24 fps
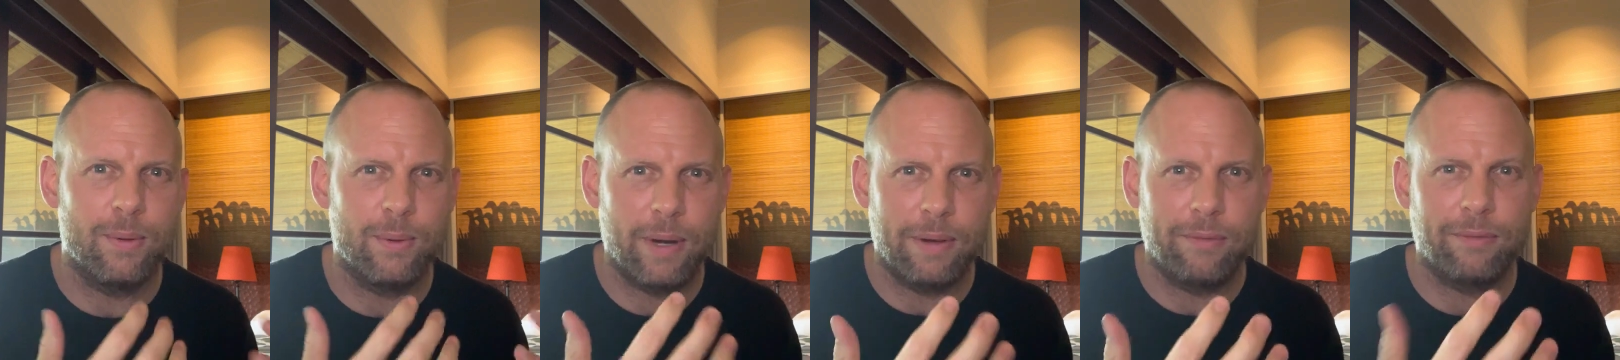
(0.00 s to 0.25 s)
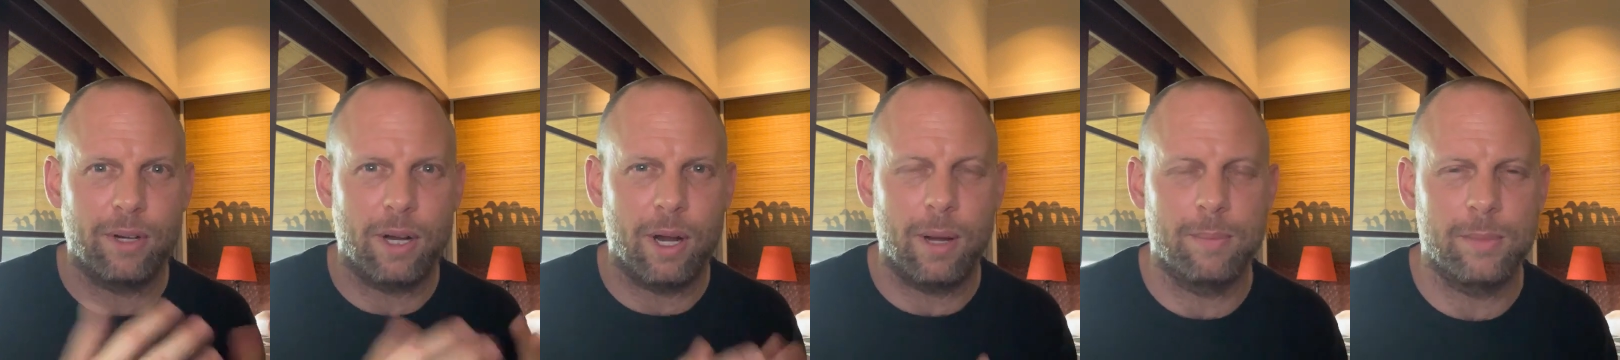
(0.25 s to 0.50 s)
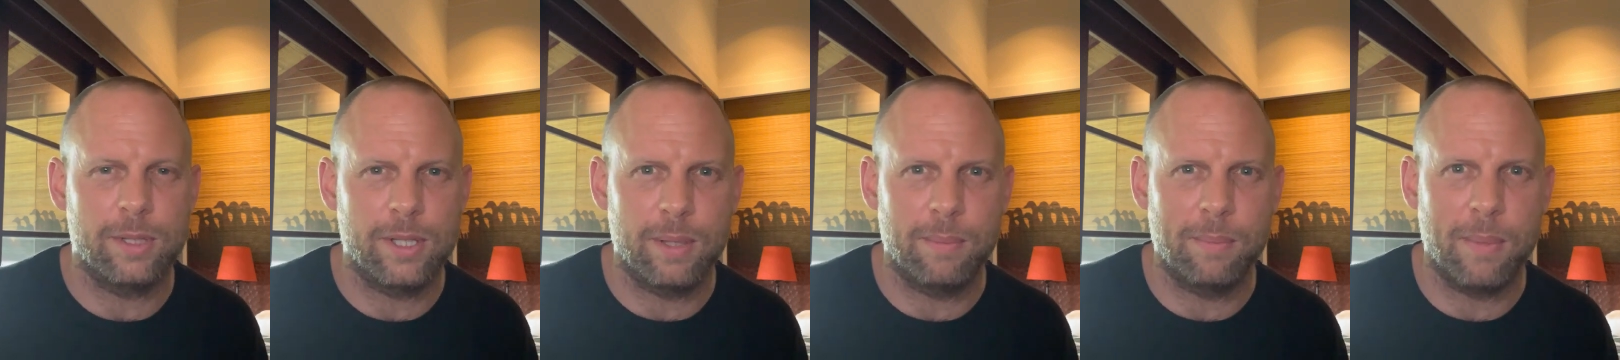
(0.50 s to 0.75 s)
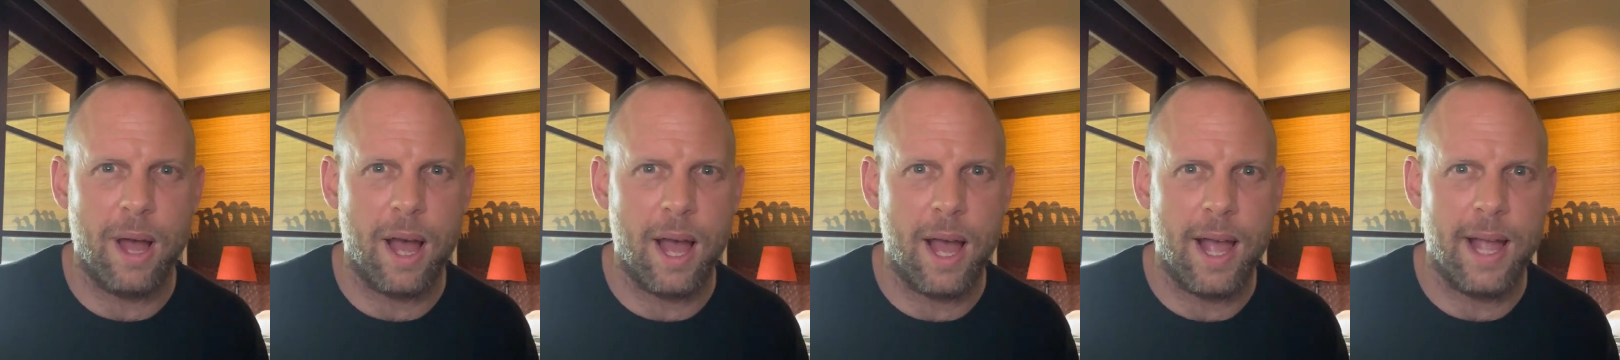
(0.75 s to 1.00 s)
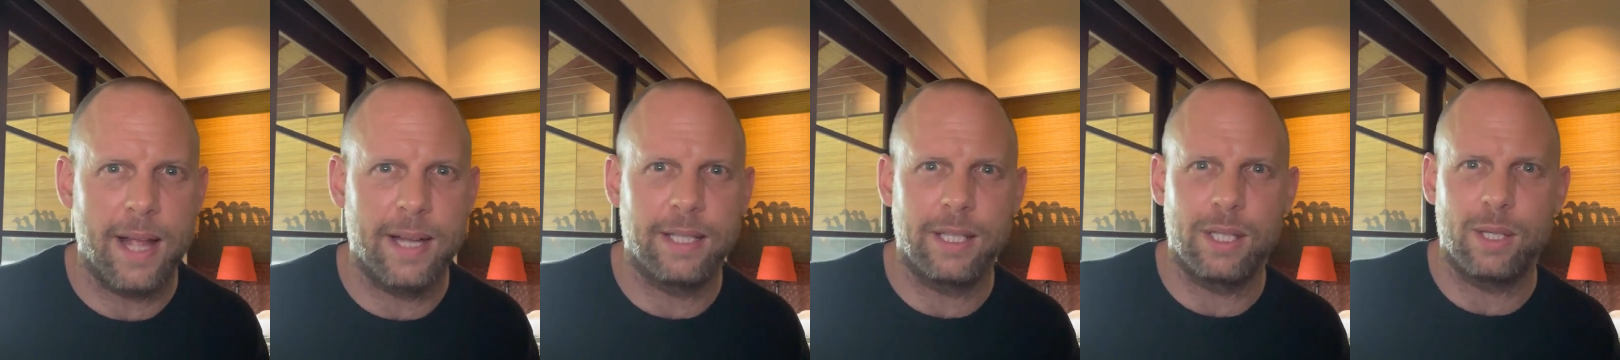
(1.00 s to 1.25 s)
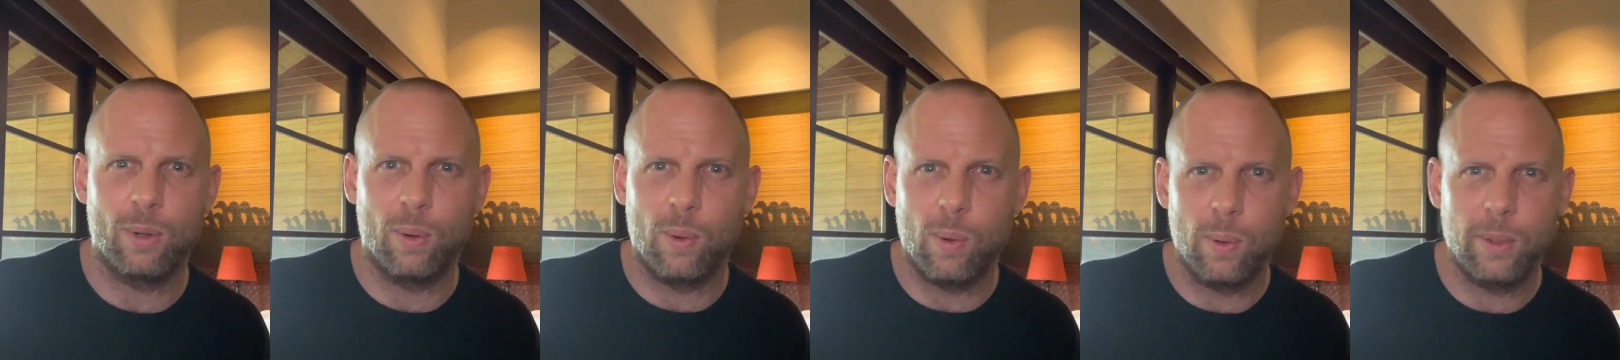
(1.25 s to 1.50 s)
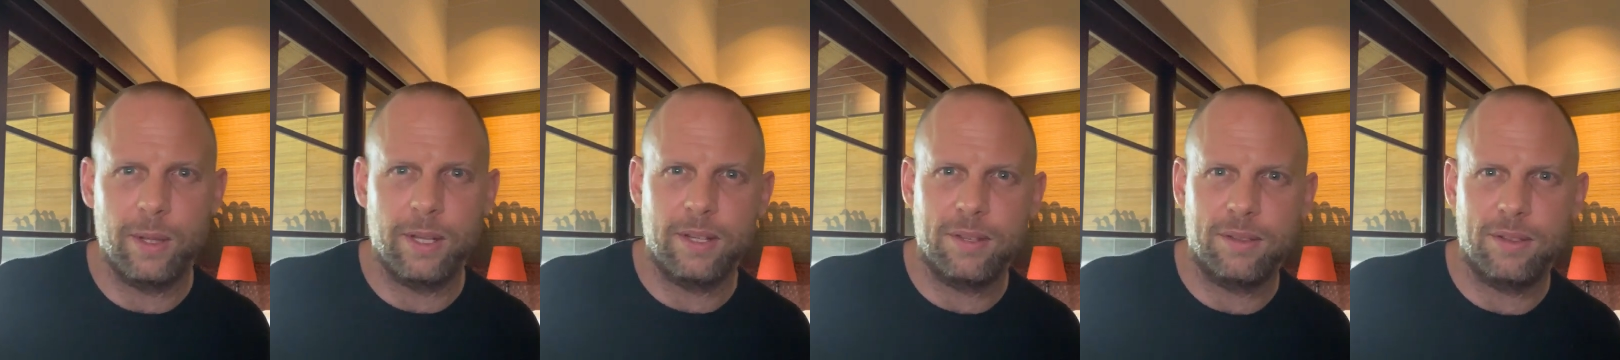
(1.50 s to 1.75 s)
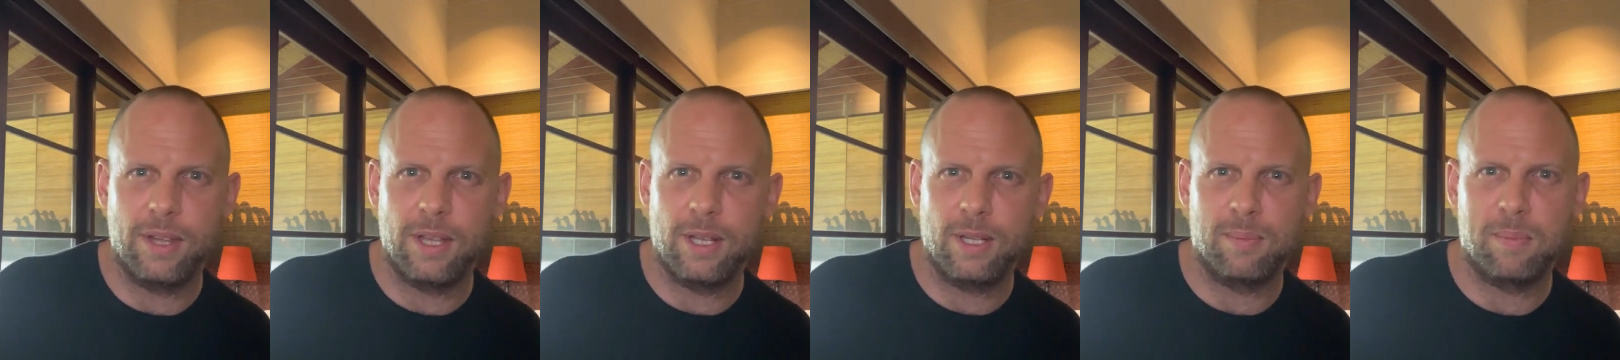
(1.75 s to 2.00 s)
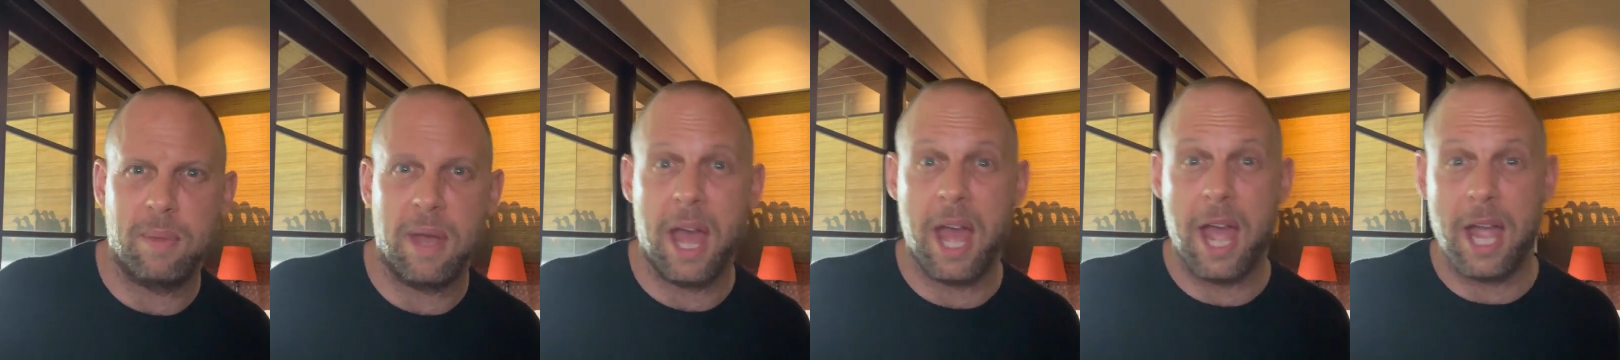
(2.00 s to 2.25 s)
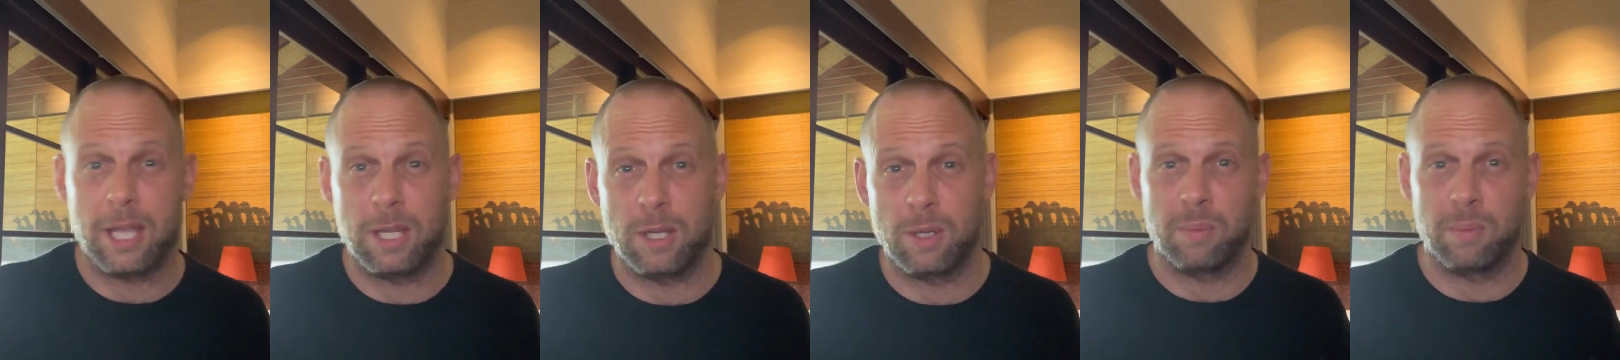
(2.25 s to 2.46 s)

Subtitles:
whatever comes to mind and you're holding things back